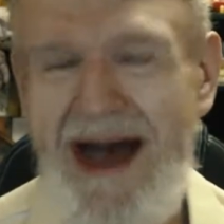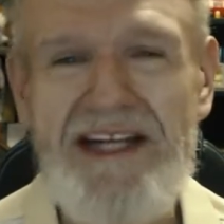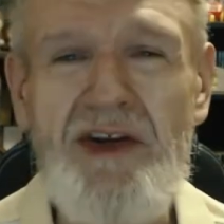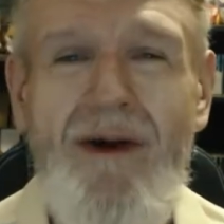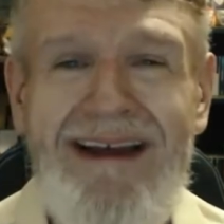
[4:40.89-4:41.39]
I
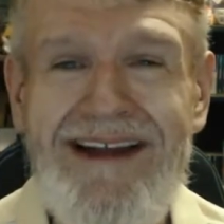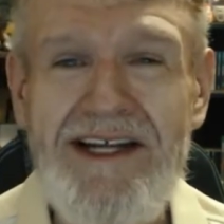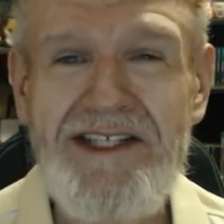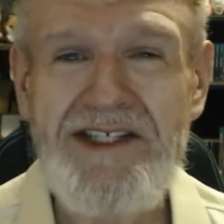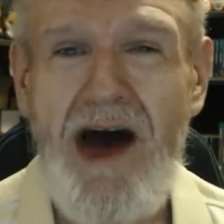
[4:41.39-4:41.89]
try
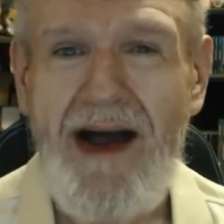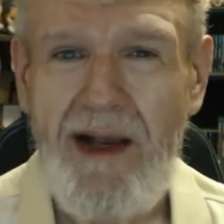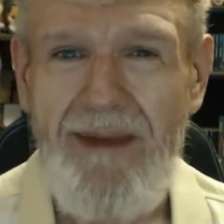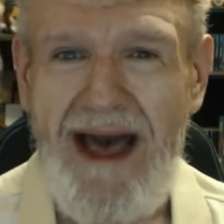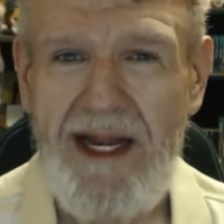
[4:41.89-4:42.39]
not to talk
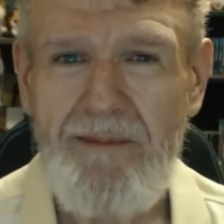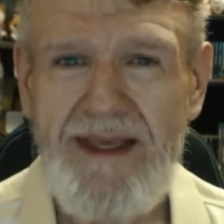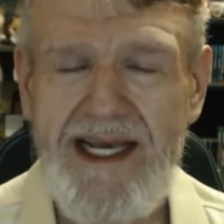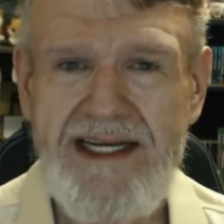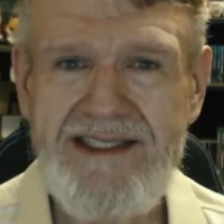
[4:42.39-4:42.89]
about it
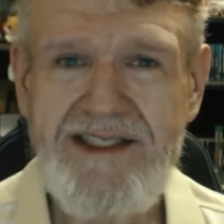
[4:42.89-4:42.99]
because